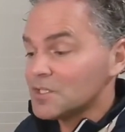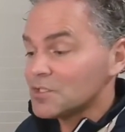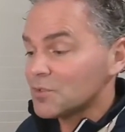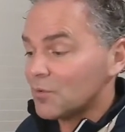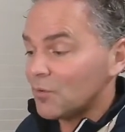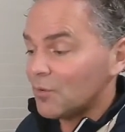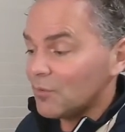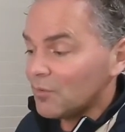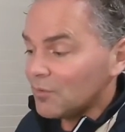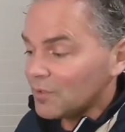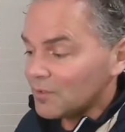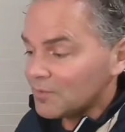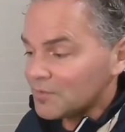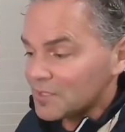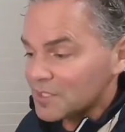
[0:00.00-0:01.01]
So
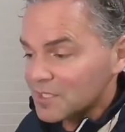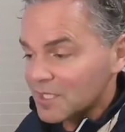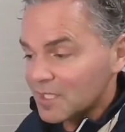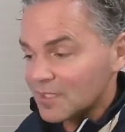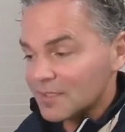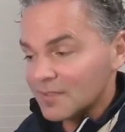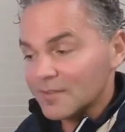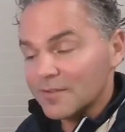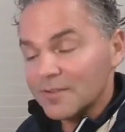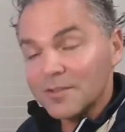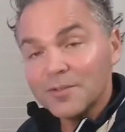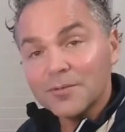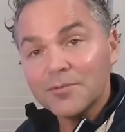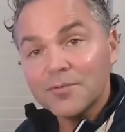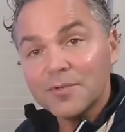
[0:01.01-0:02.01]
all of a sudden,
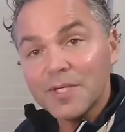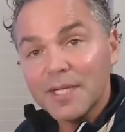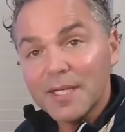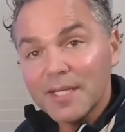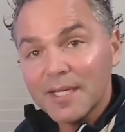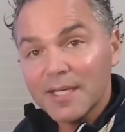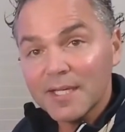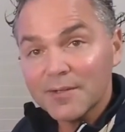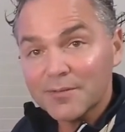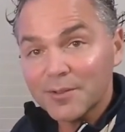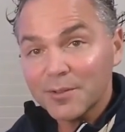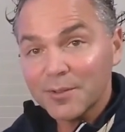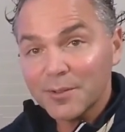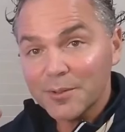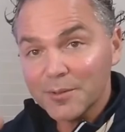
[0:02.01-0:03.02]
you really have
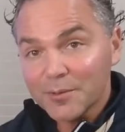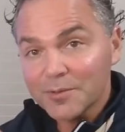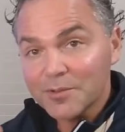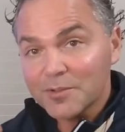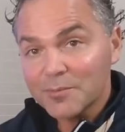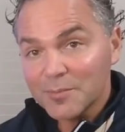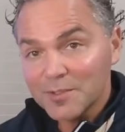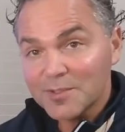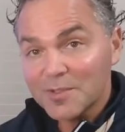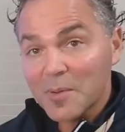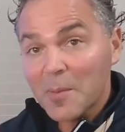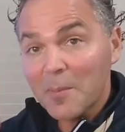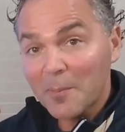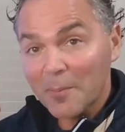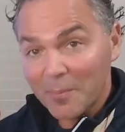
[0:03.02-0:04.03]
the ultimate
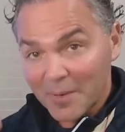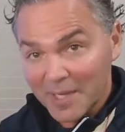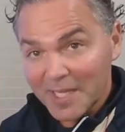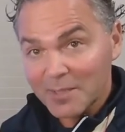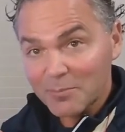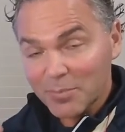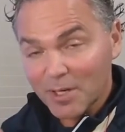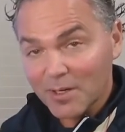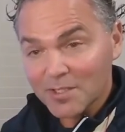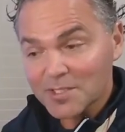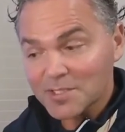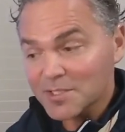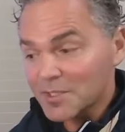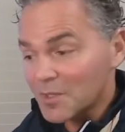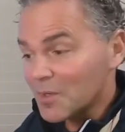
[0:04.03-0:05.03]
black
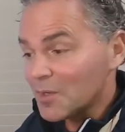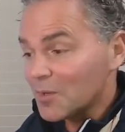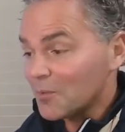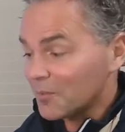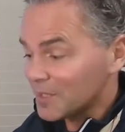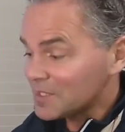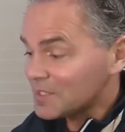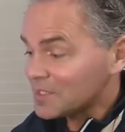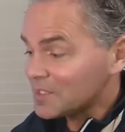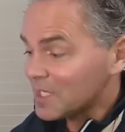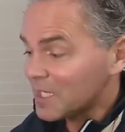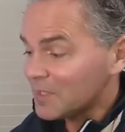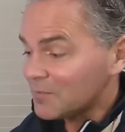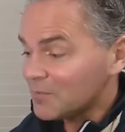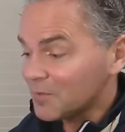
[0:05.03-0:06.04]
box, which
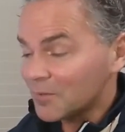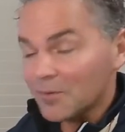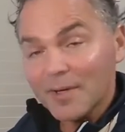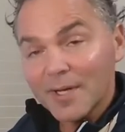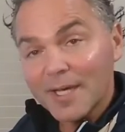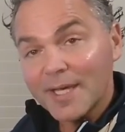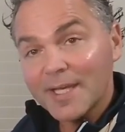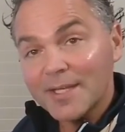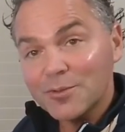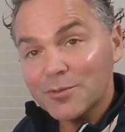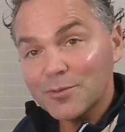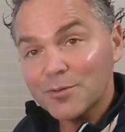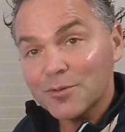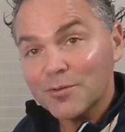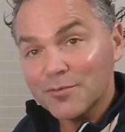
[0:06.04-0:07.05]
is able
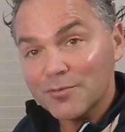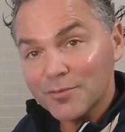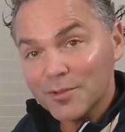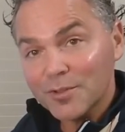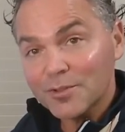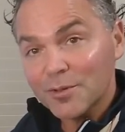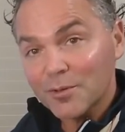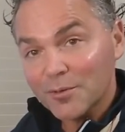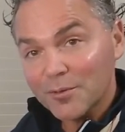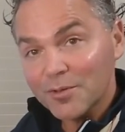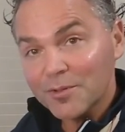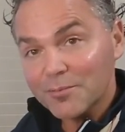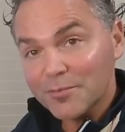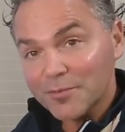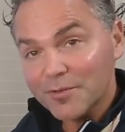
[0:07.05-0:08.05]
to convert all
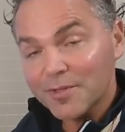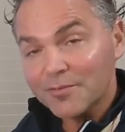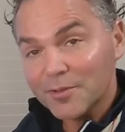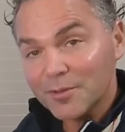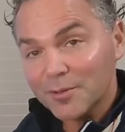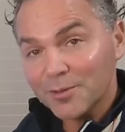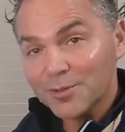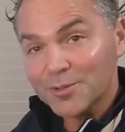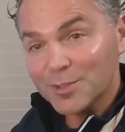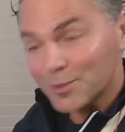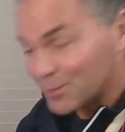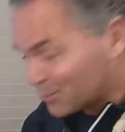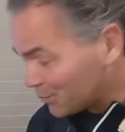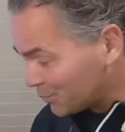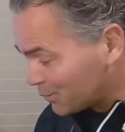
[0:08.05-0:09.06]
your
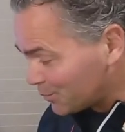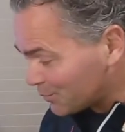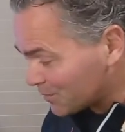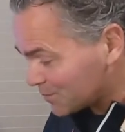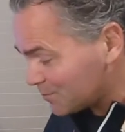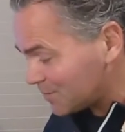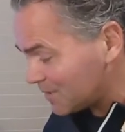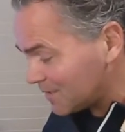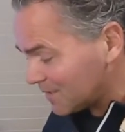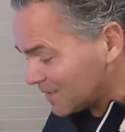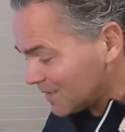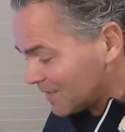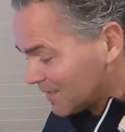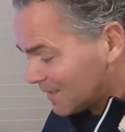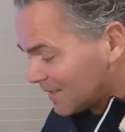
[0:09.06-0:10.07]
peripherals to USB.
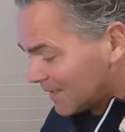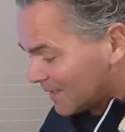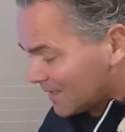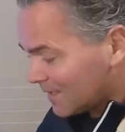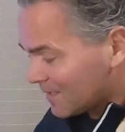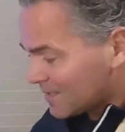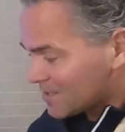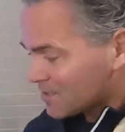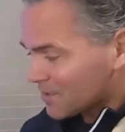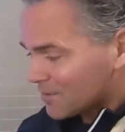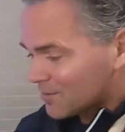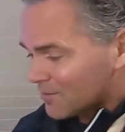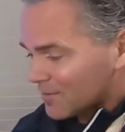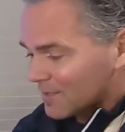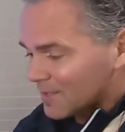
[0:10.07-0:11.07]

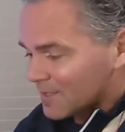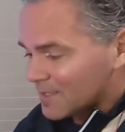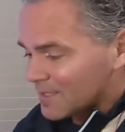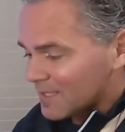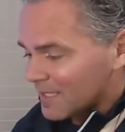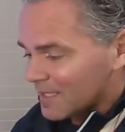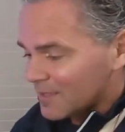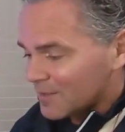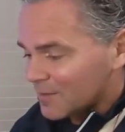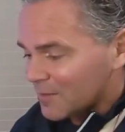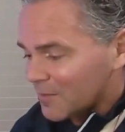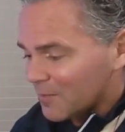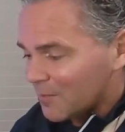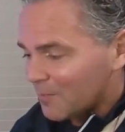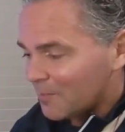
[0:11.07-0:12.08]
So that
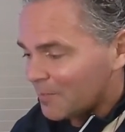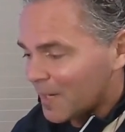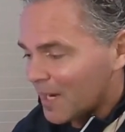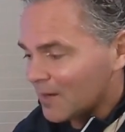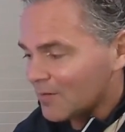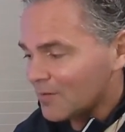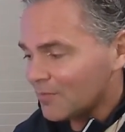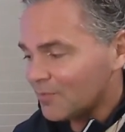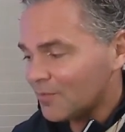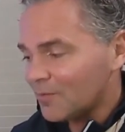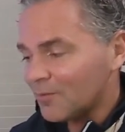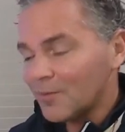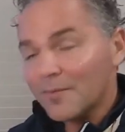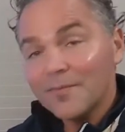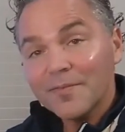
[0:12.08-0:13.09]

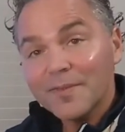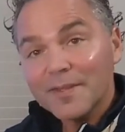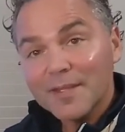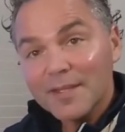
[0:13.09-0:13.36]
powerful